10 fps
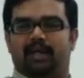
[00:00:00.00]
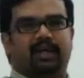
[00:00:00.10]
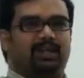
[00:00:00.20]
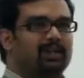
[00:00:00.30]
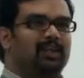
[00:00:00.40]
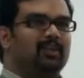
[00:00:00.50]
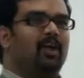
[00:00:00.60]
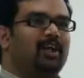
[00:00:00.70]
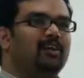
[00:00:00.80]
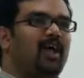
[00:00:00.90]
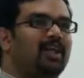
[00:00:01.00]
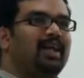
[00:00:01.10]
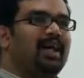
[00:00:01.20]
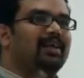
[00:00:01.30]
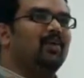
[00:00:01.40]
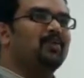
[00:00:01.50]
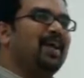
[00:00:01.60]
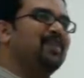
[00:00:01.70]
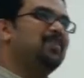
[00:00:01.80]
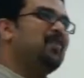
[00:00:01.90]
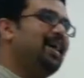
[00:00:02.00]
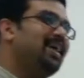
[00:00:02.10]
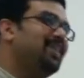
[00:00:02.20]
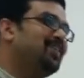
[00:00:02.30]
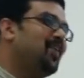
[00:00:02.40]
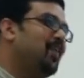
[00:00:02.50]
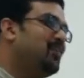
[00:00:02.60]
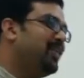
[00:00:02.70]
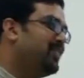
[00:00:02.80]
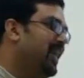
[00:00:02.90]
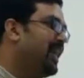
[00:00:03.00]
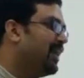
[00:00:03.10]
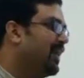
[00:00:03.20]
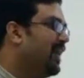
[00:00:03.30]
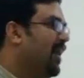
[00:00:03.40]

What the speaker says: Right? So it's all there. Those kinds of ideas are already there.